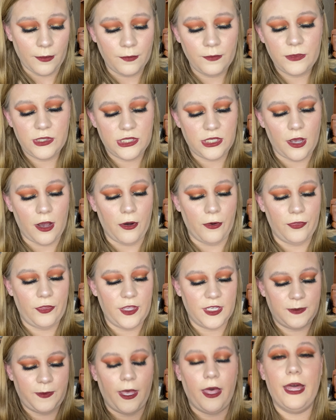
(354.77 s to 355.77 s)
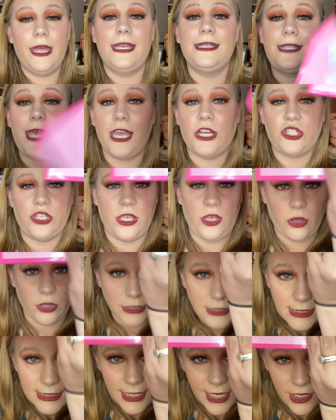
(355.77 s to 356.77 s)
So this palette is actually on
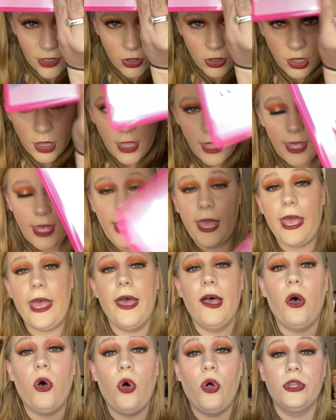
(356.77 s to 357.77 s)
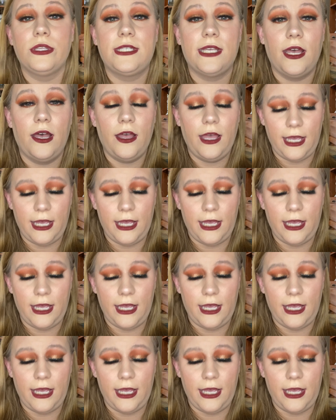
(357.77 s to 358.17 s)
sale at Ulta.